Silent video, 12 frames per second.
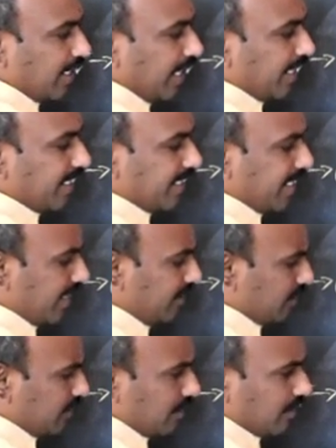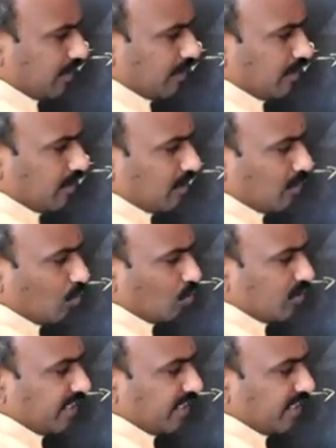and here root